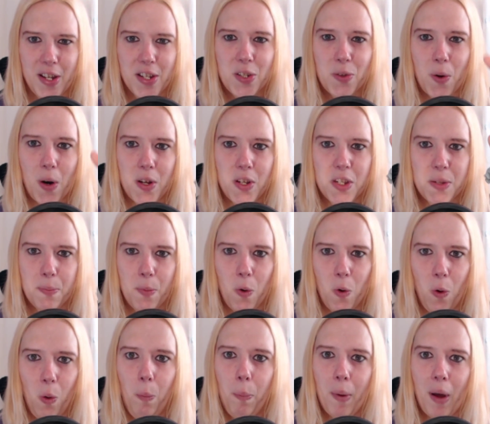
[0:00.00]
It's quite
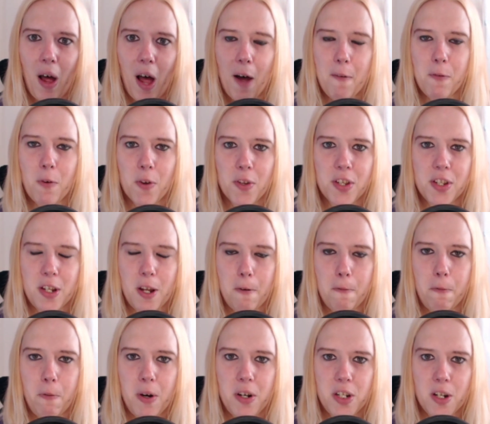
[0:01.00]
small, but I've got
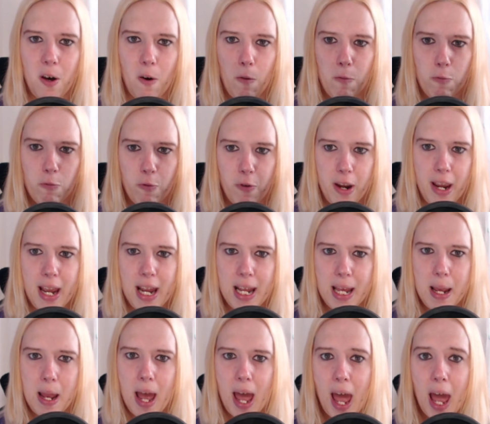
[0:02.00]
stuff which are
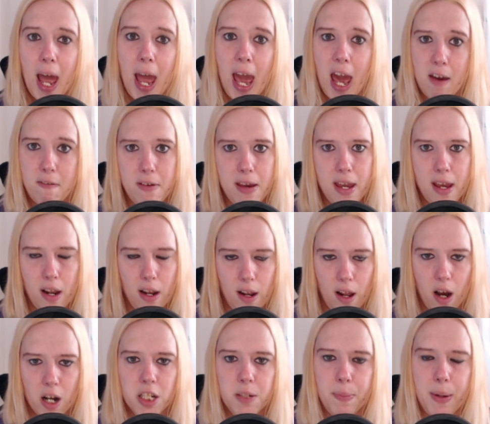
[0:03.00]
really heavy,
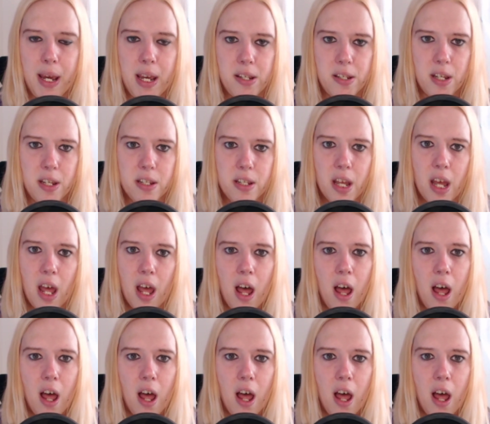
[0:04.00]
large pieces.